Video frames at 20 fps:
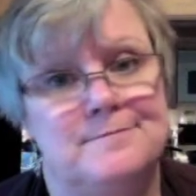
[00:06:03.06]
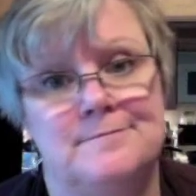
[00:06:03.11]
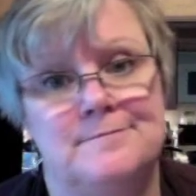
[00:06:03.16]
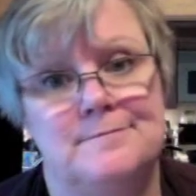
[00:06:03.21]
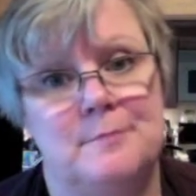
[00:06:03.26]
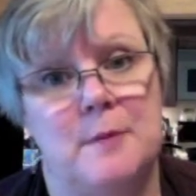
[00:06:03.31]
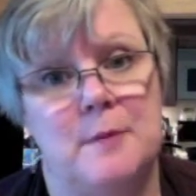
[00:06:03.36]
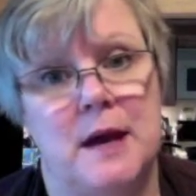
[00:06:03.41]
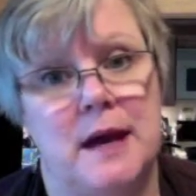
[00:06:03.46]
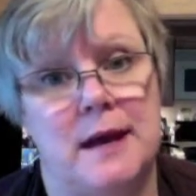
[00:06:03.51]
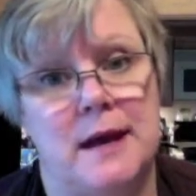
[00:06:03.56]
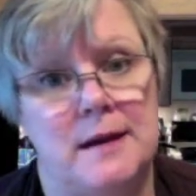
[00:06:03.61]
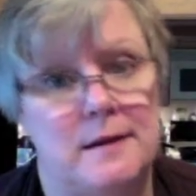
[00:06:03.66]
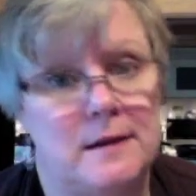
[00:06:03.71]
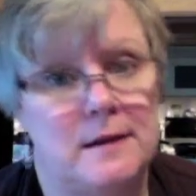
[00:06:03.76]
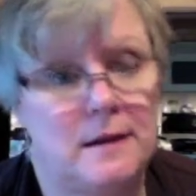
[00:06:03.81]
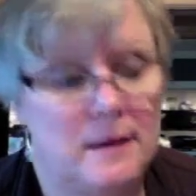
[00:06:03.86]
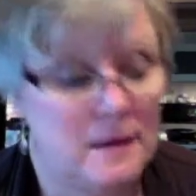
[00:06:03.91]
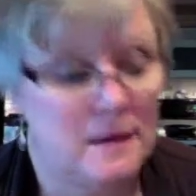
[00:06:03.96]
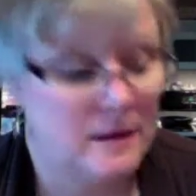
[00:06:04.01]
Men.
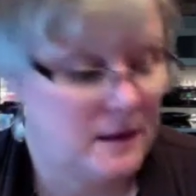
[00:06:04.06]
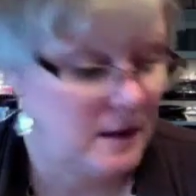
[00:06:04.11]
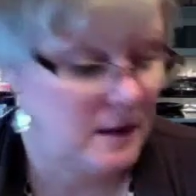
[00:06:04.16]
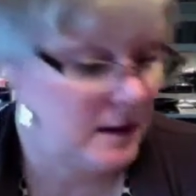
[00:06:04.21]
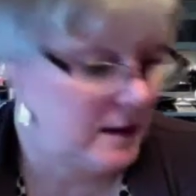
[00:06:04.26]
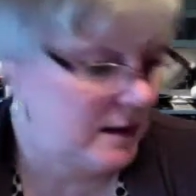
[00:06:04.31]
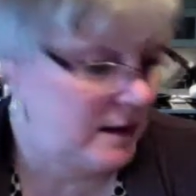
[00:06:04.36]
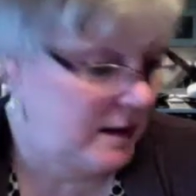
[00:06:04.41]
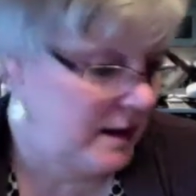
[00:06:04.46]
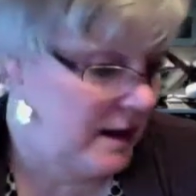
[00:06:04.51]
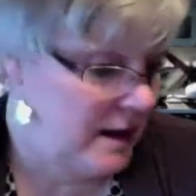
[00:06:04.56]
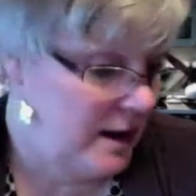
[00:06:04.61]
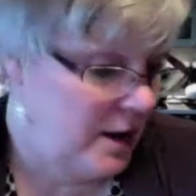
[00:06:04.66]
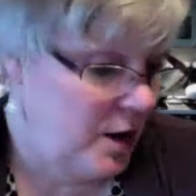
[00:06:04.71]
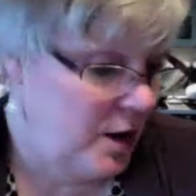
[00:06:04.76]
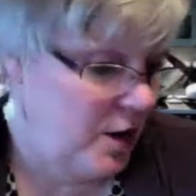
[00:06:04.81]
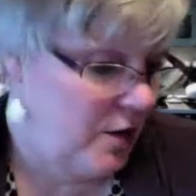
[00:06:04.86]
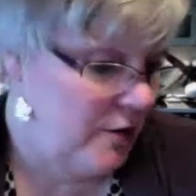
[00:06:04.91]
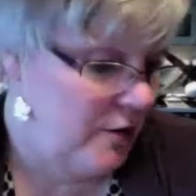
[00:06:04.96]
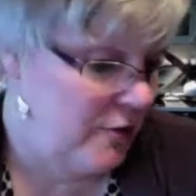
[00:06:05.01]

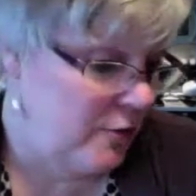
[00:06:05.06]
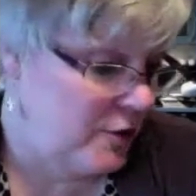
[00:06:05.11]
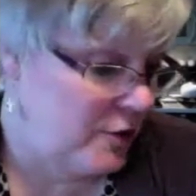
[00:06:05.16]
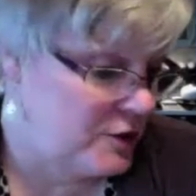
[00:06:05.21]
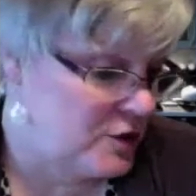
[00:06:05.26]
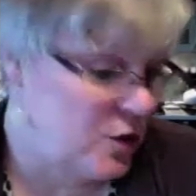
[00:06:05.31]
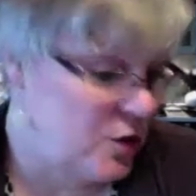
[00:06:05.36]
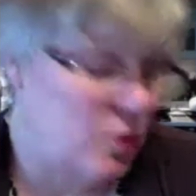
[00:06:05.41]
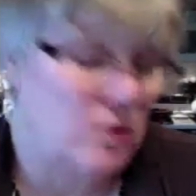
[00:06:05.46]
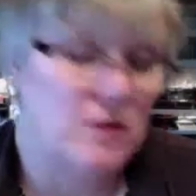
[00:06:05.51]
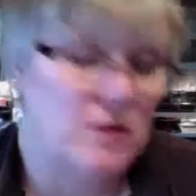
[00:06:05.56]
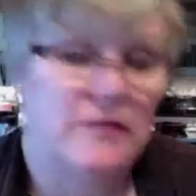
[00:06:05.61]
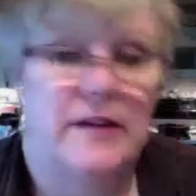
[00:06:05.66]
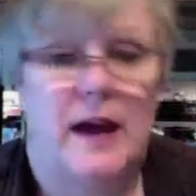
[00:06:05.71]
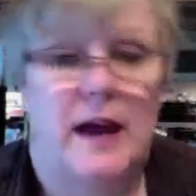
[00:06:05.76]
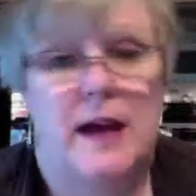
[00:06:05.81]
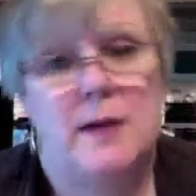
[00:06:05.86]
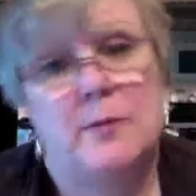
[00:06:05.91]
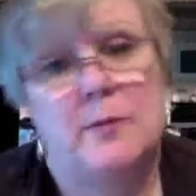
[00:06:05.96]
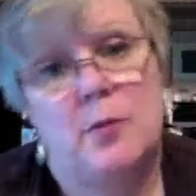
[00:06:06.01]
For a total of
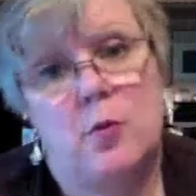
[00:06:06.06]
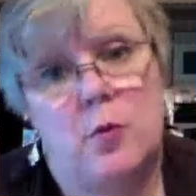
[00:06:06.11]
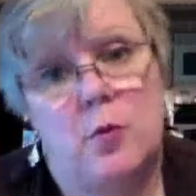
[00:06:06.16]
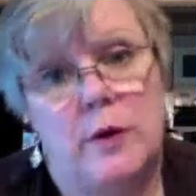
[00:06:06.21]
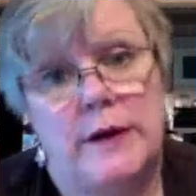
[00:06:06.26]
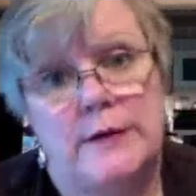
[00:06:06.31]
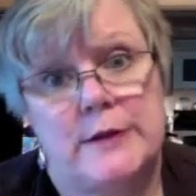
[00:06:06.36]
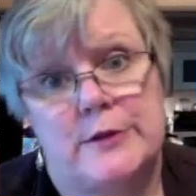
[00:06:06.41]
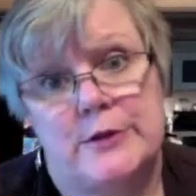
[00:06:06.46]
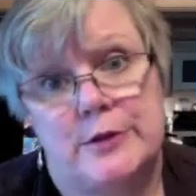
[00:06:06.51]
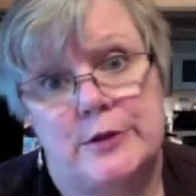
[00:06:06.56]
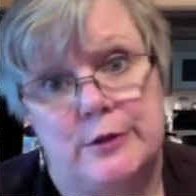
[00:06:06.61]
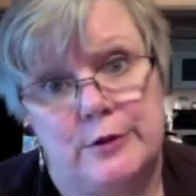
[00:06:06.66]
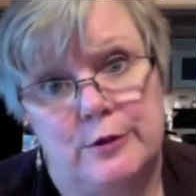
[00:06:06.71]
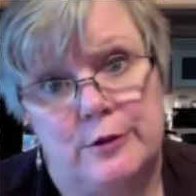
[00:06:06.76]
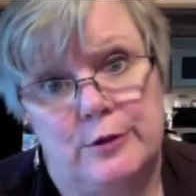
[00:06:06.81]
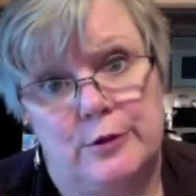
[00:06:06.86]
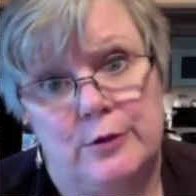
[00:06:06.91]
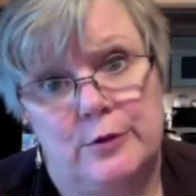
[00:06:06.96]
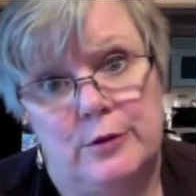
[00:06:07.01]

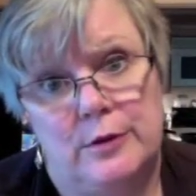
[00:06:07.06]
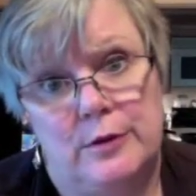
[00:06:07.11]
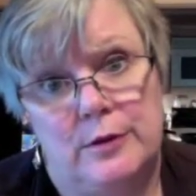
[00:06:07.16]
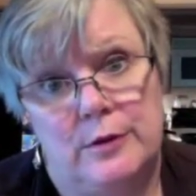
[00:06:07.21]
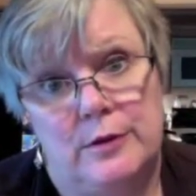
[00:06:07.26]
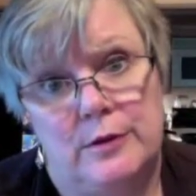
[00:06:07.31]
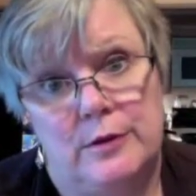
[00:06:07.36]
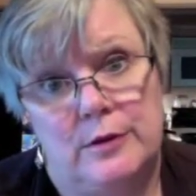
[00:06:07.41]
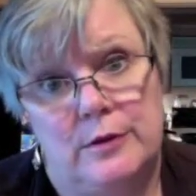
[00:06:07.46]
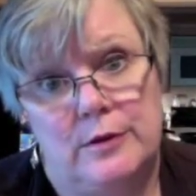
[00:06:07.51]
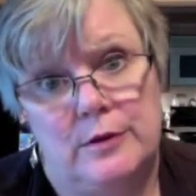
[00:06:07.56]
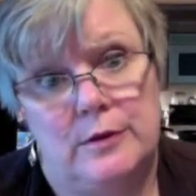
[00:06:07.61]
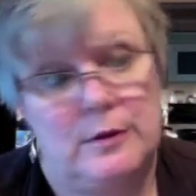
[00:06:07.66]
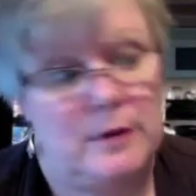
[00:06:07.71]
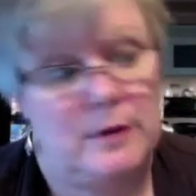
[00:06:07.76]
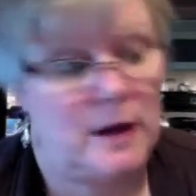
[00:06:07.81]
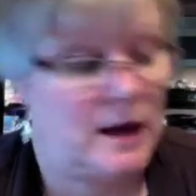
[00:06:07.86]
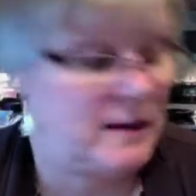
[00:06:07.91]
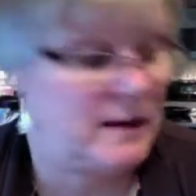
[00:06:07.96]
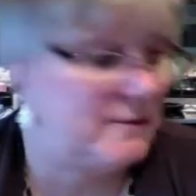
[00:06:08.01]
8.2
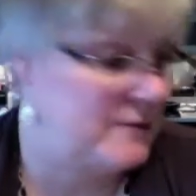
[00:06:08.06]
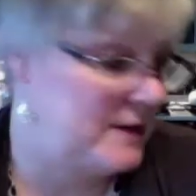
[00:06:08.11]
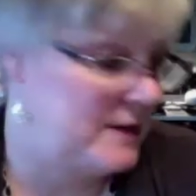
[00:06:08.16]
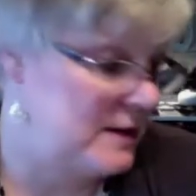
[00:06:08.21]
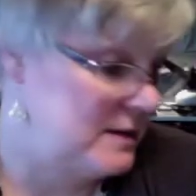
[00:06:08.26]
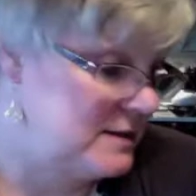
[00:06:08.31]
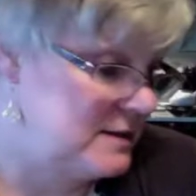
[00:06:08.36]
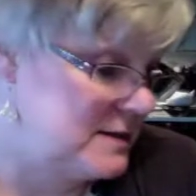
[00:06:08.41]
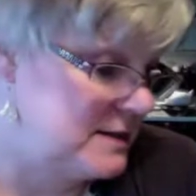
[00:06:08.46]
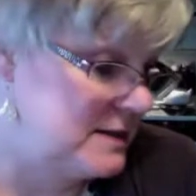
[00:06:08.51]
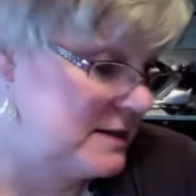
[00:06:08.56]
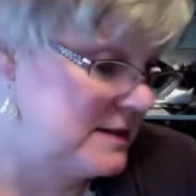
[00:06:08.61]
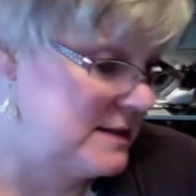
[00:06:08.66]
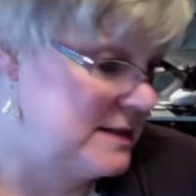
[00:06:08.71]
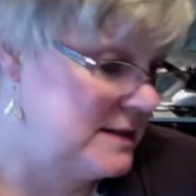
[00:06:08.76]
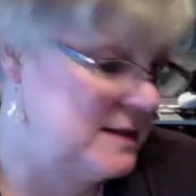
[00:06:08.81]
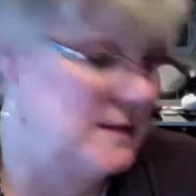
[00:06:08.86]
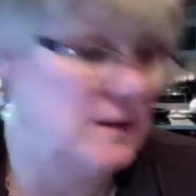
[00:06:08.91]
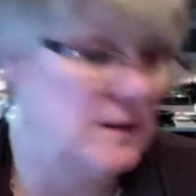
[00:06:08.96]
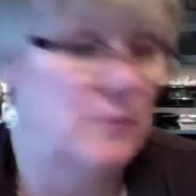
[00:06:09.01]
on
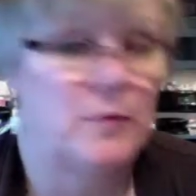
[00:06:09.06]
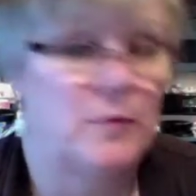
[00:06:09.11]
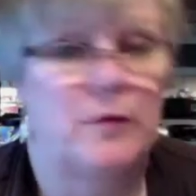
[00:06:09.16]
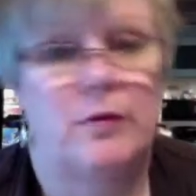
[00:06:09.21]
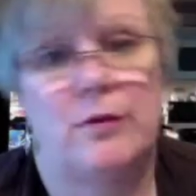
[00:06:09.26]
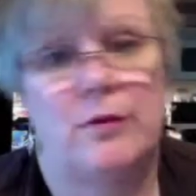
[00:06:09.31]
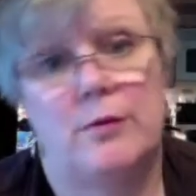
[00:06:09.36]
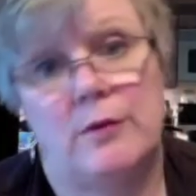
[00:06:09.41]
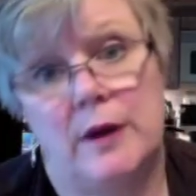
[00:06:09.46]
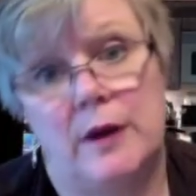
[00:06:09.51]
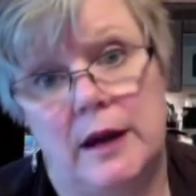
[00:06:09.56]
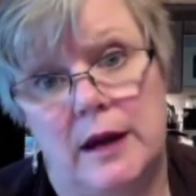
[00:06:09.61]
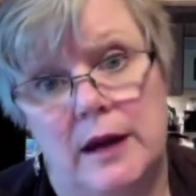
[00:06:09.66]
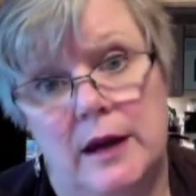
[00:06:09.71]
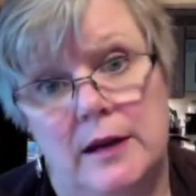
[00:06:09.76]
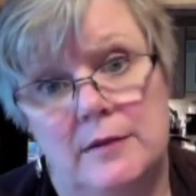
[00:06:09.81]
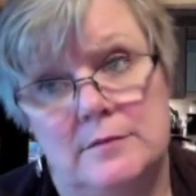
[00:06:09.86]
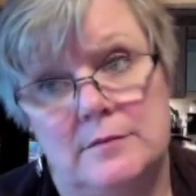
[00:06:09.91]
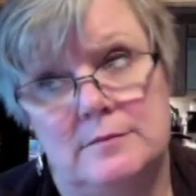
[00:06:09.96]
VLCD number three,